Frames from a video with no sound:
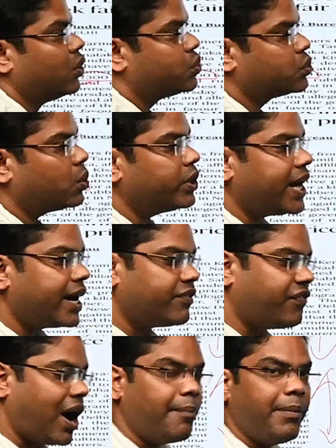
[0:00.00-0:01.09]
so that
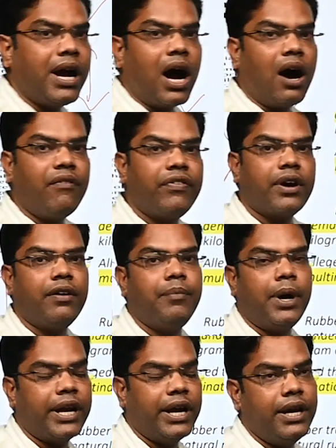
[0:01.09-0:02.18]
farming of
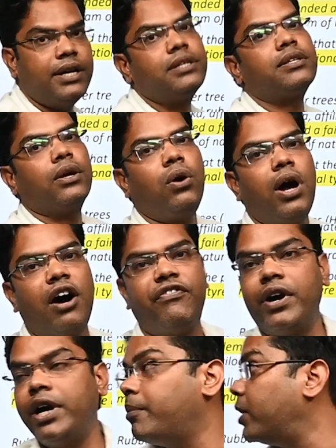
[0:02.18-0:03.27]
rubber is
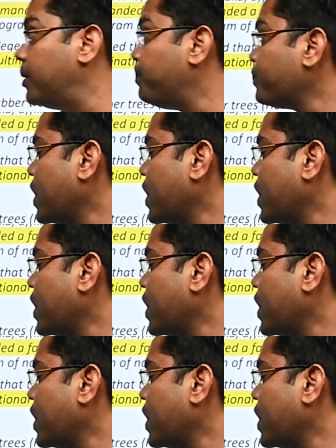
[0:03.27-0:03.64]
affordable.